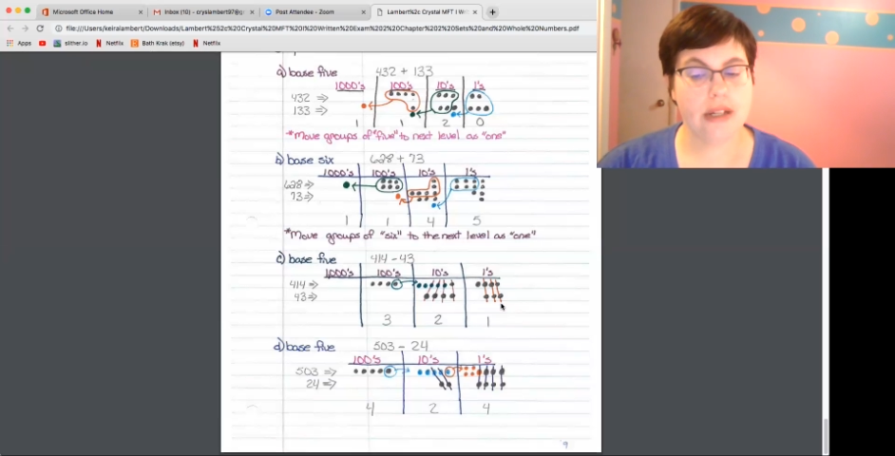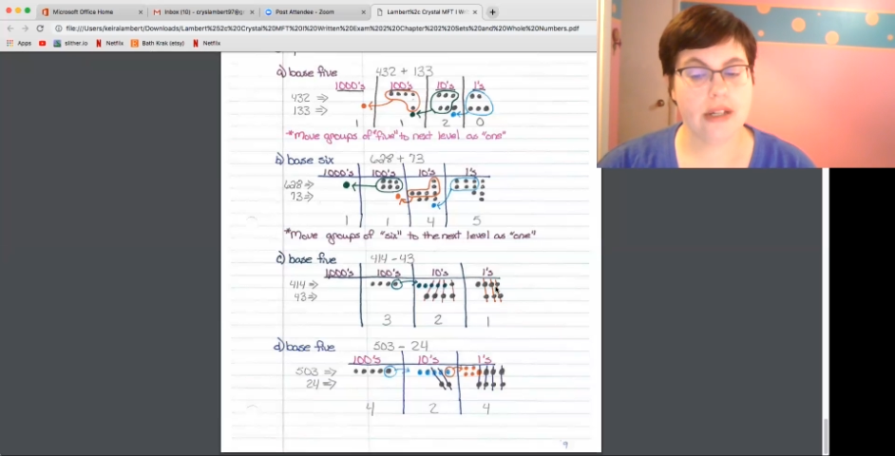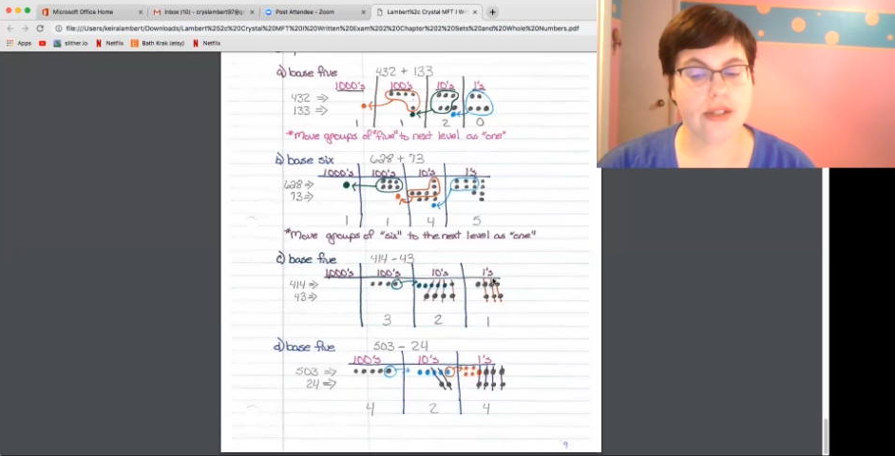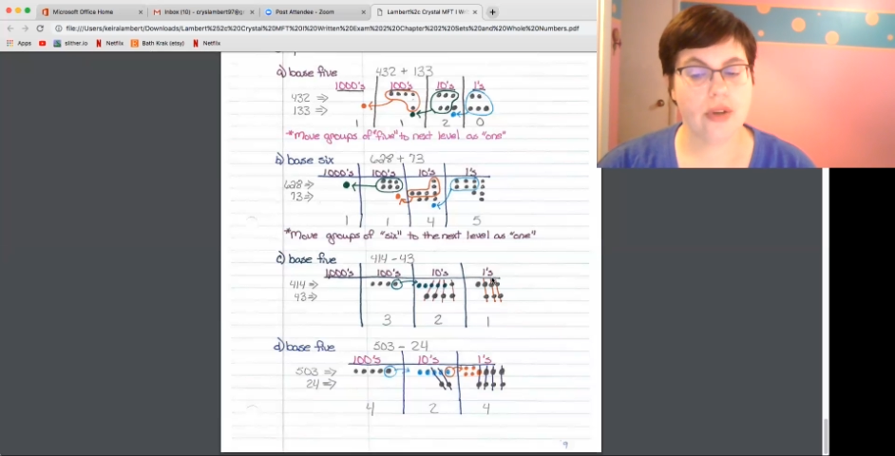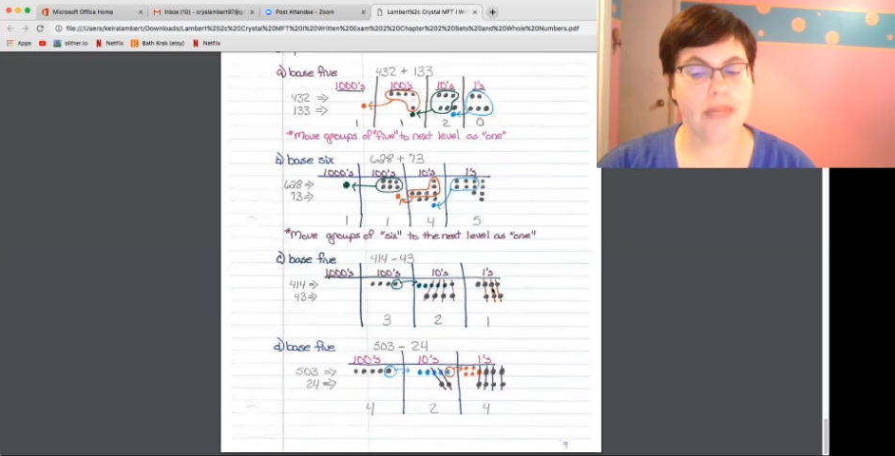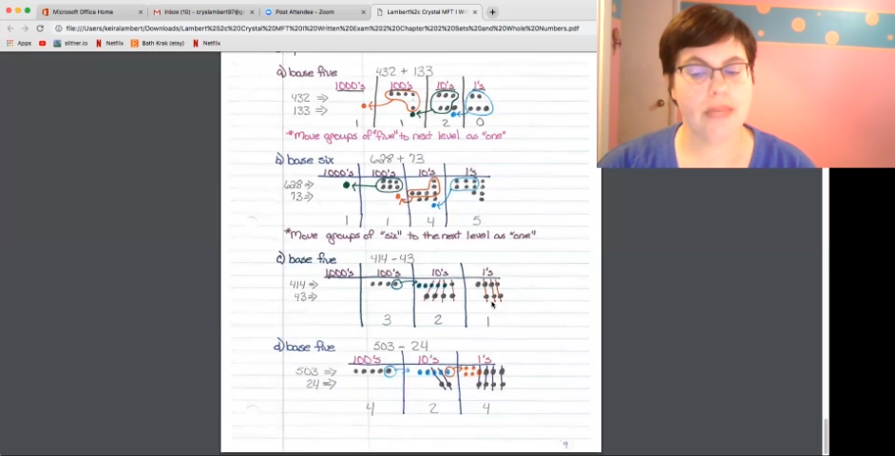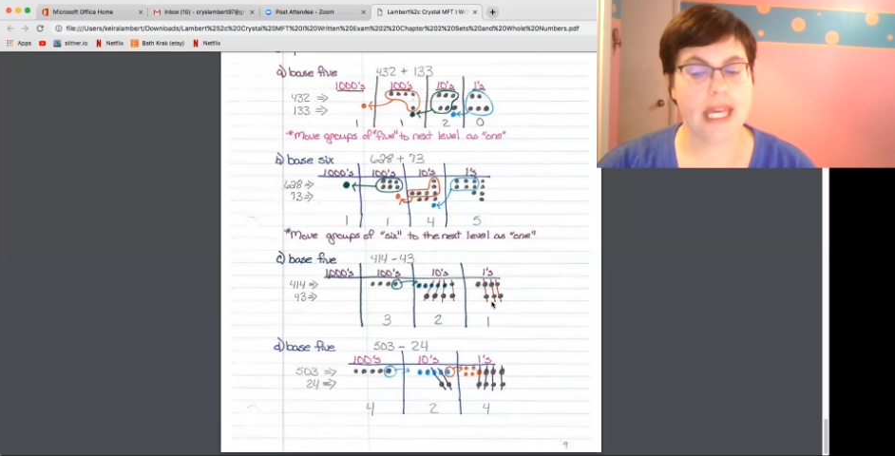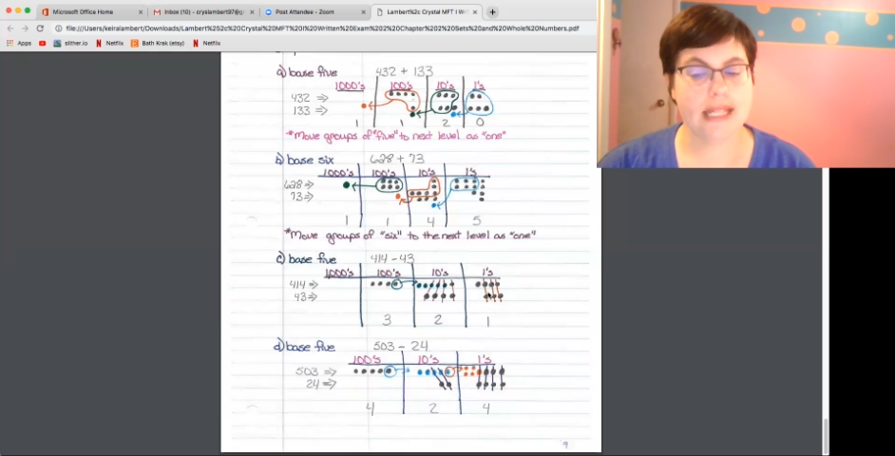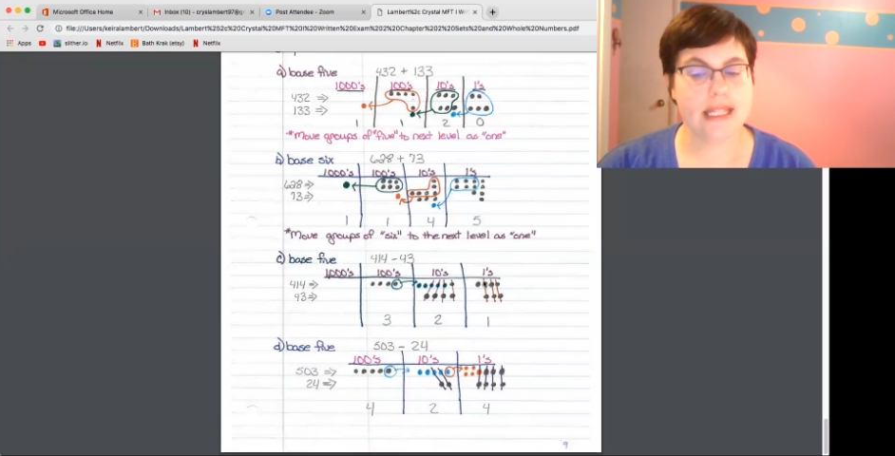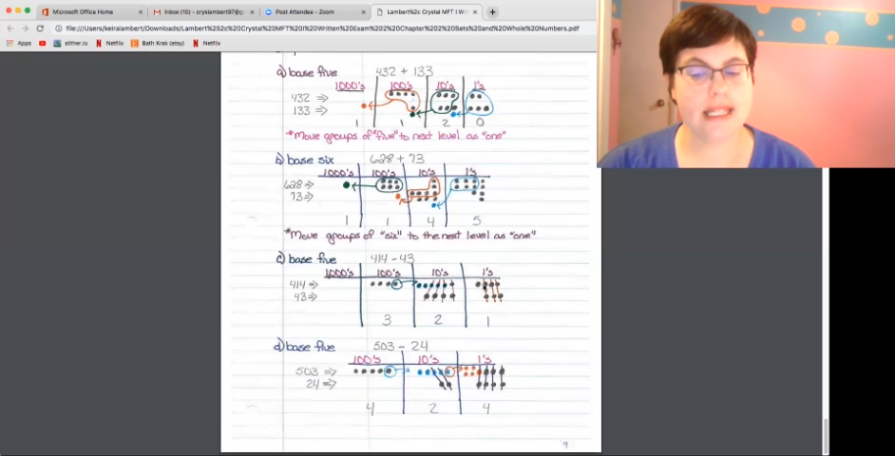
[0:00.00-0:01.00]
so I'm
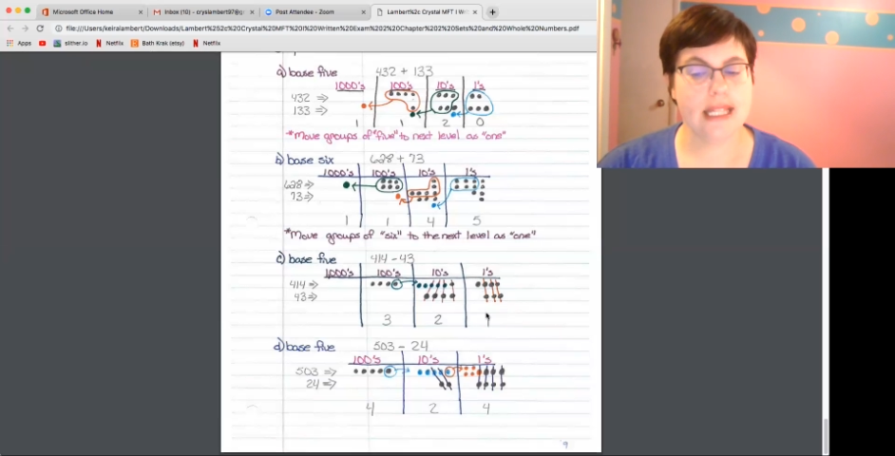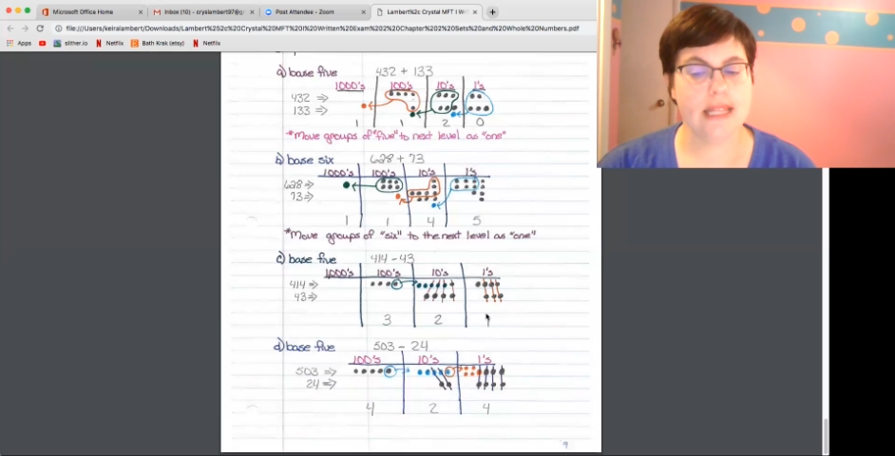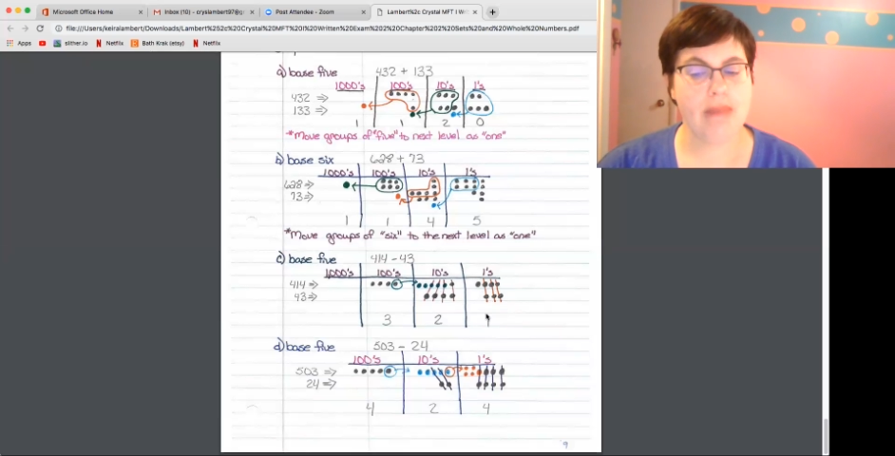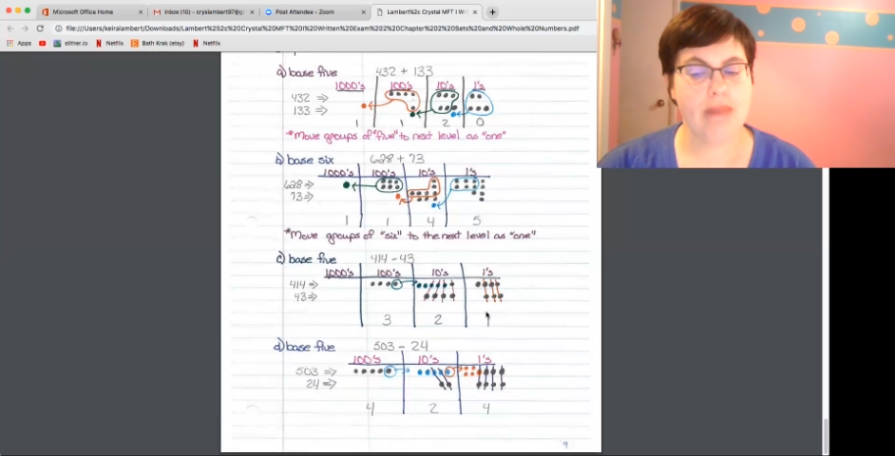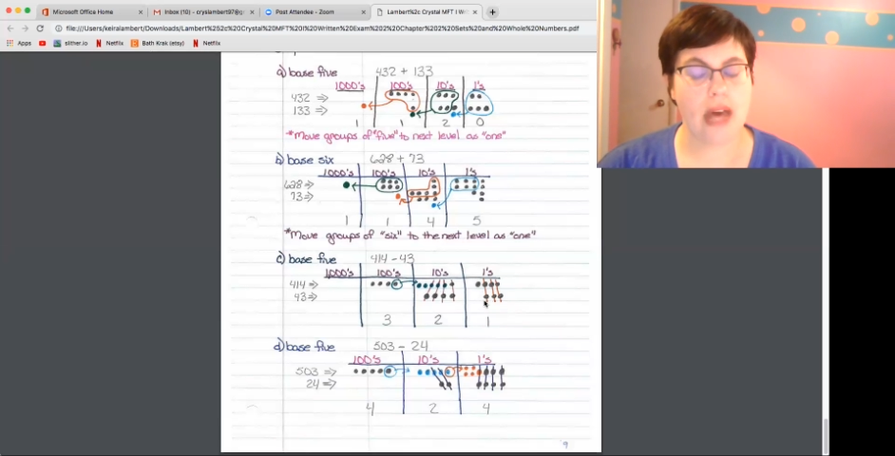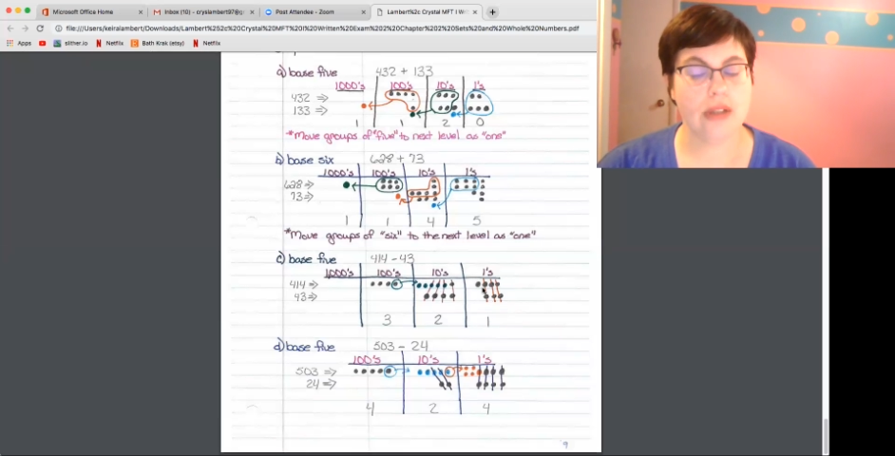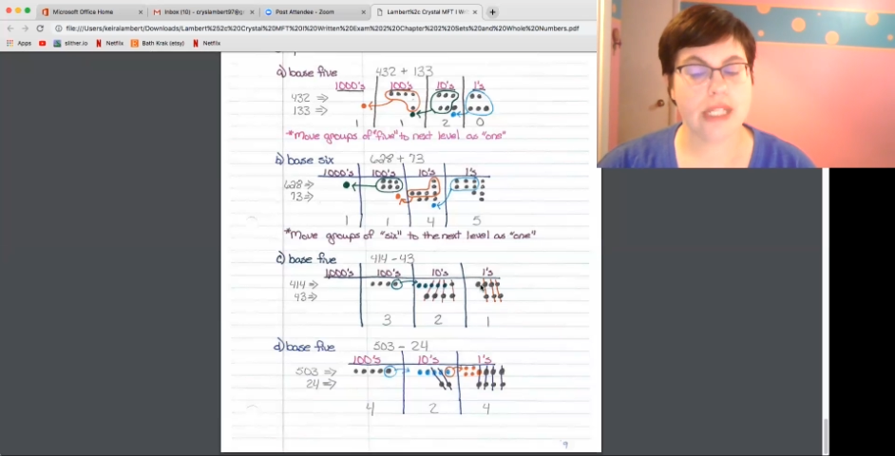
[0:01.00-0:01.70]
canceling them out.